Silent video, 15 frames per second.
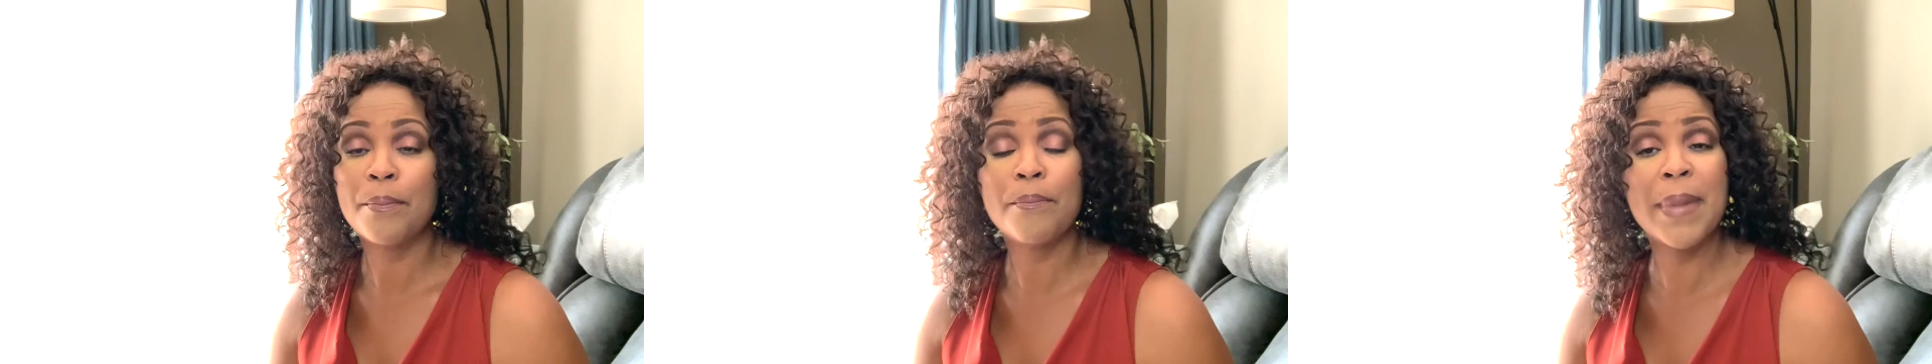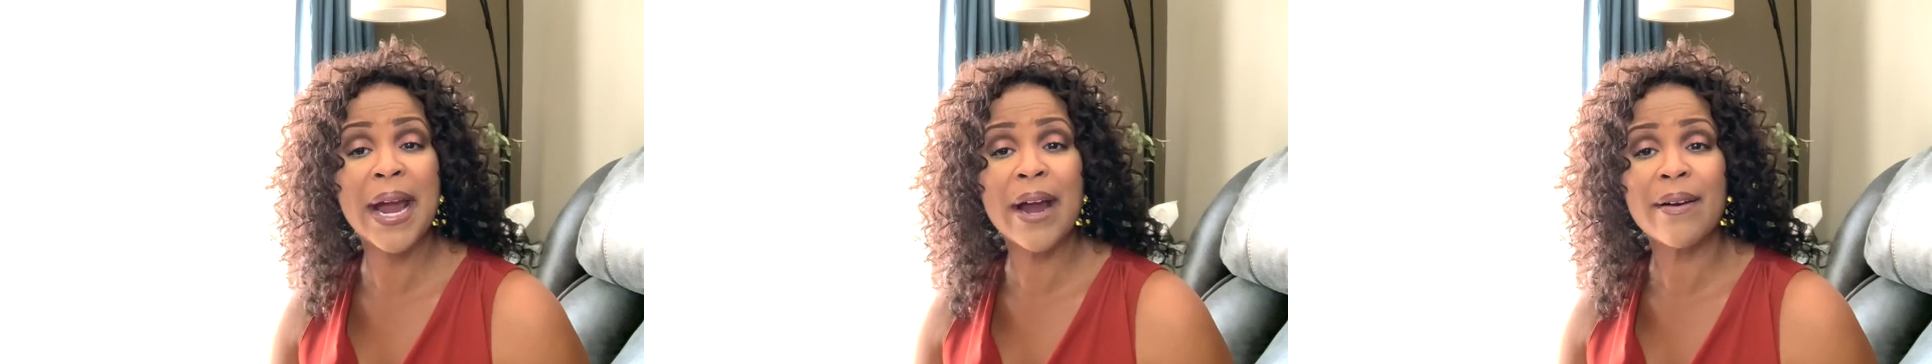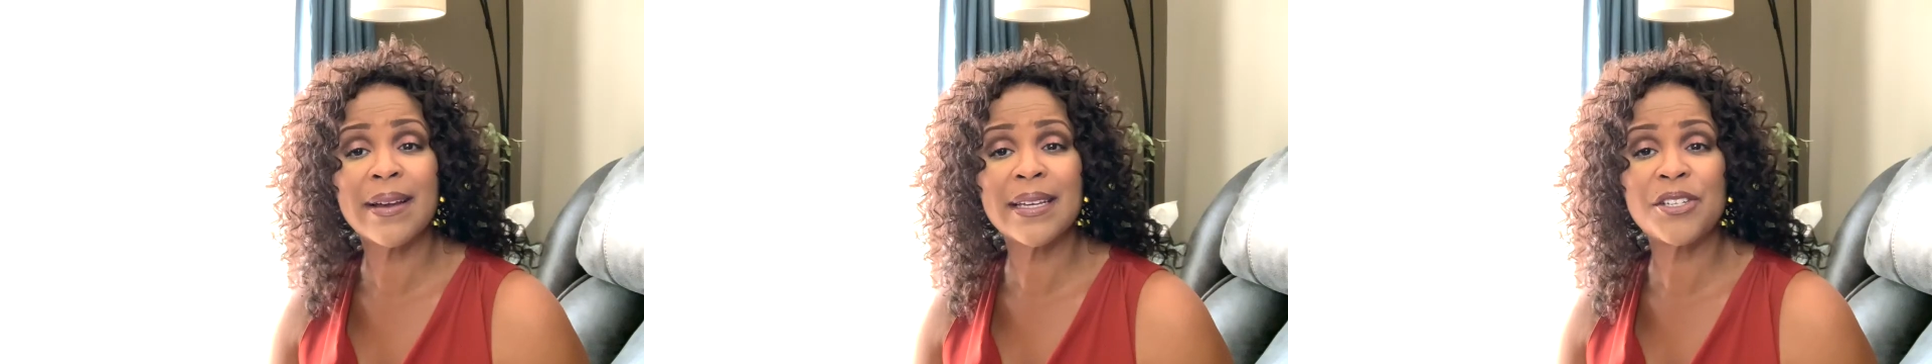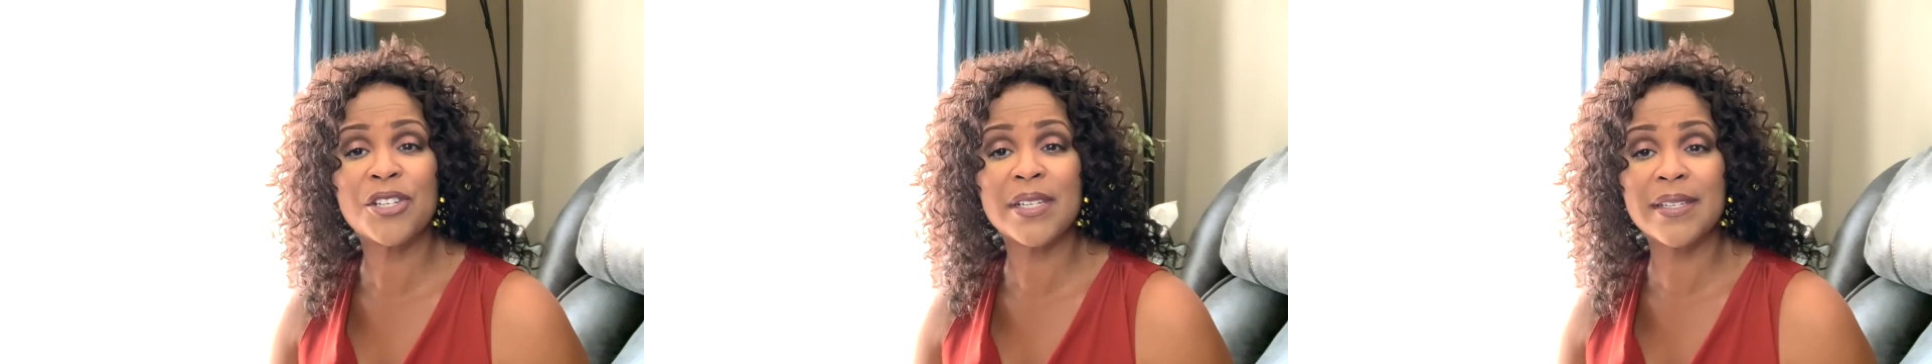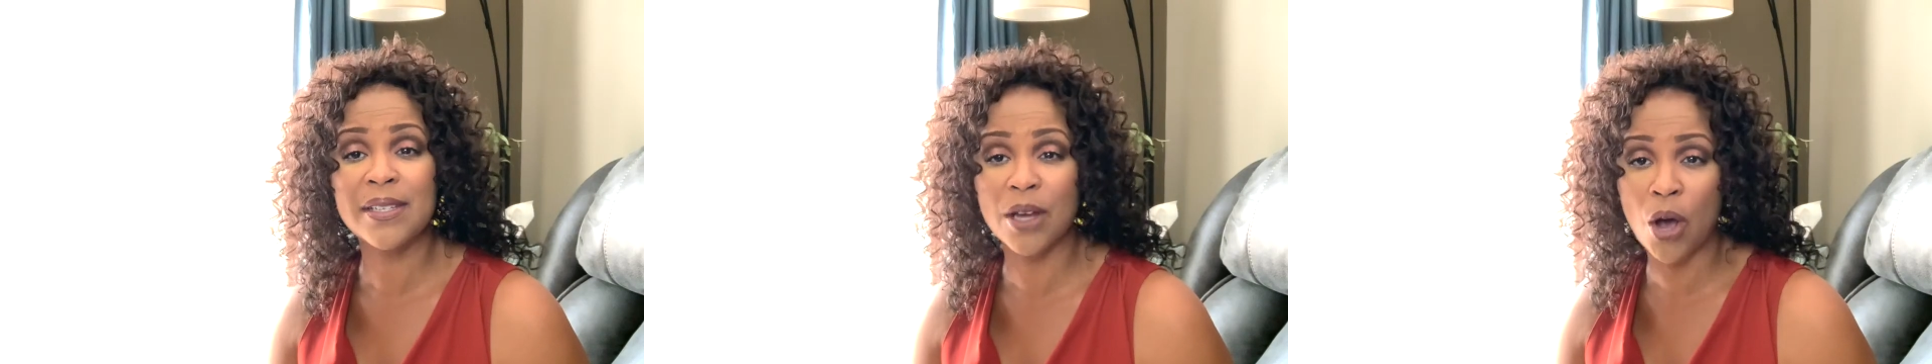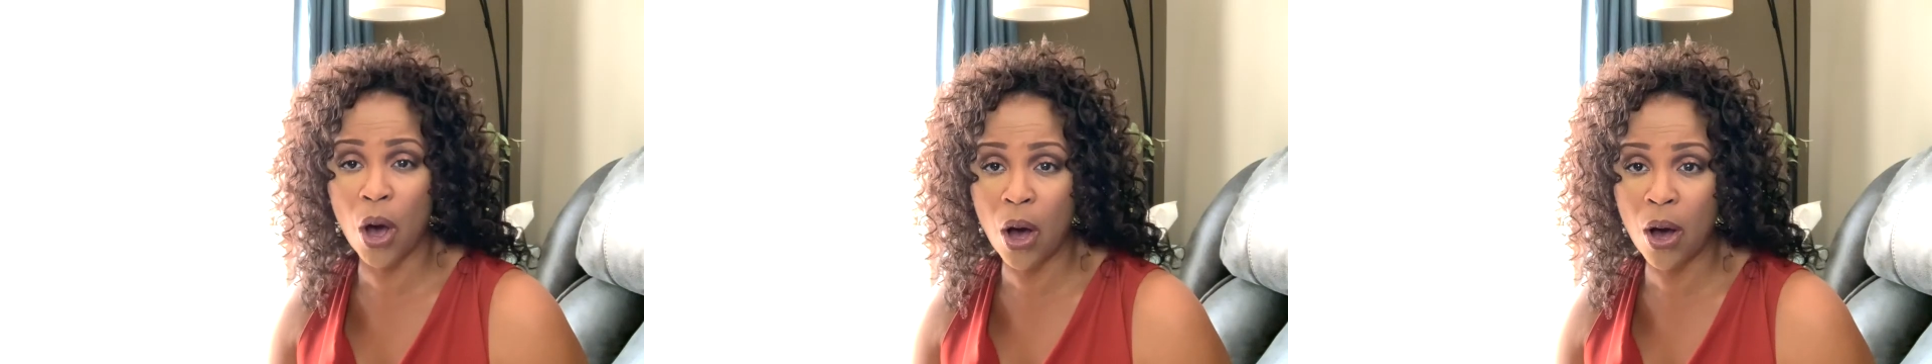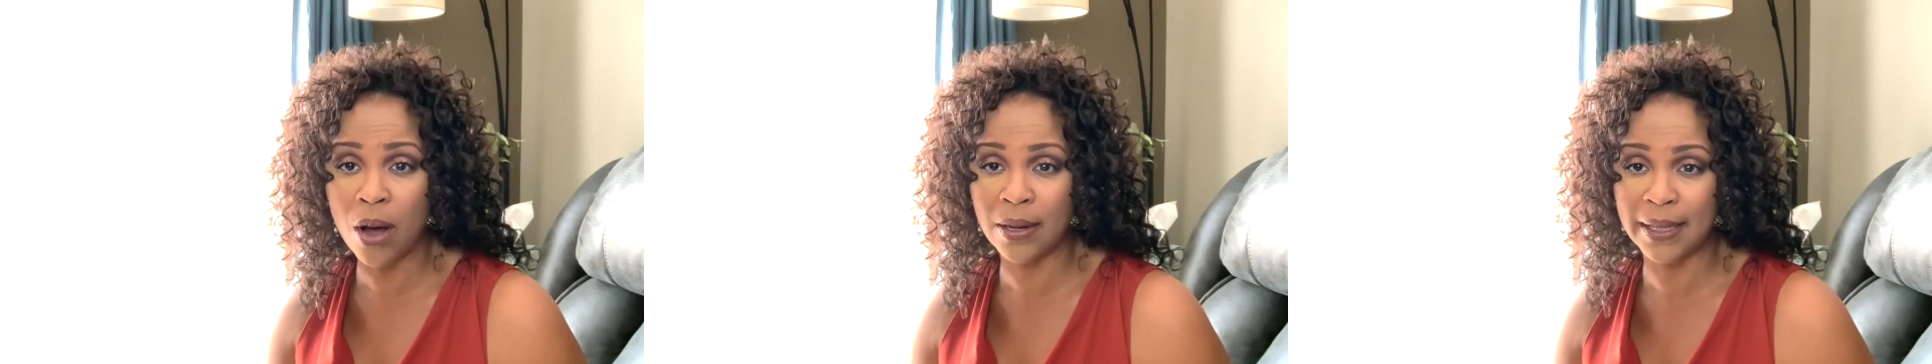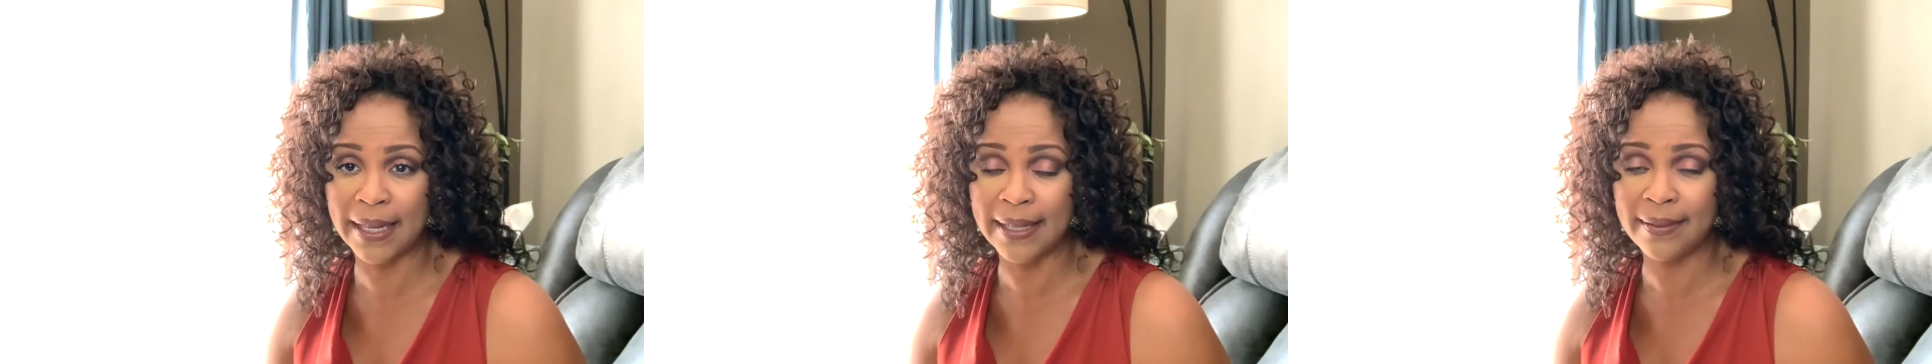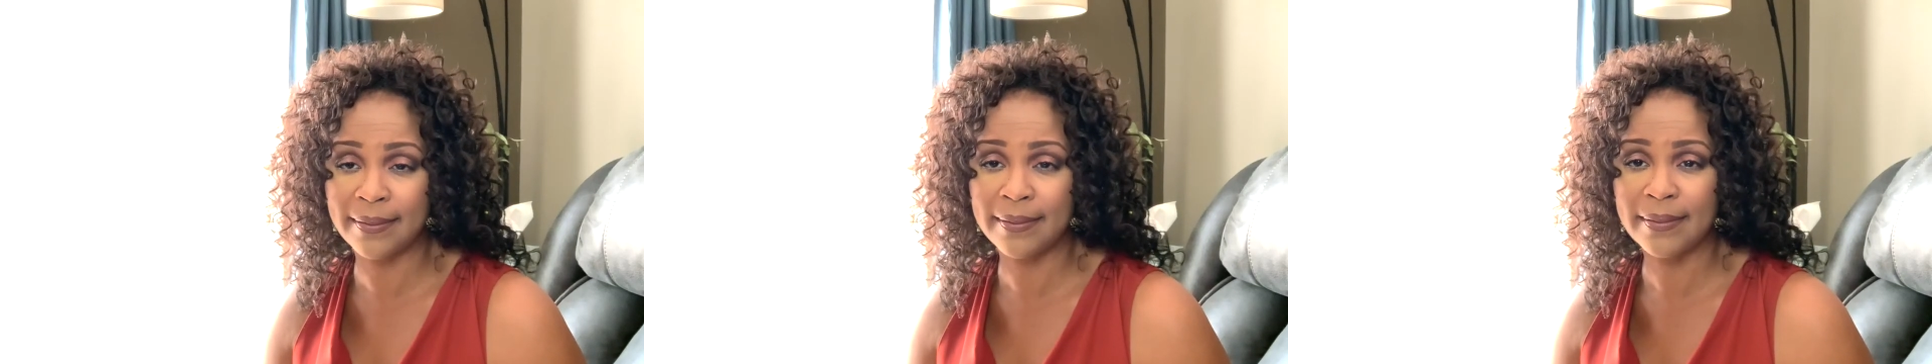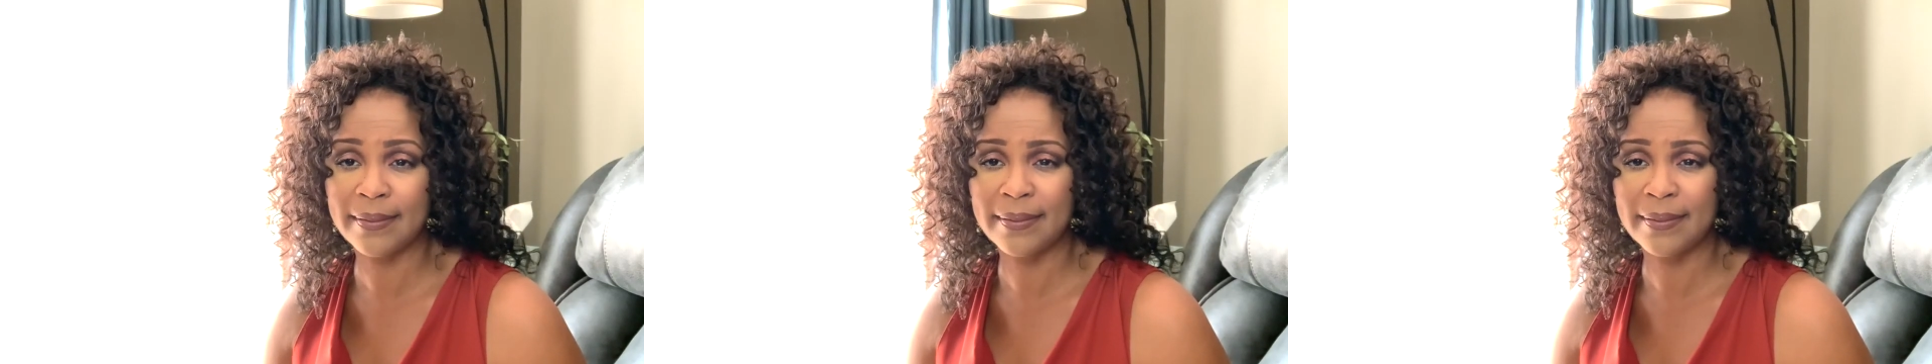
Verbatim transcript: Marriage is a calling,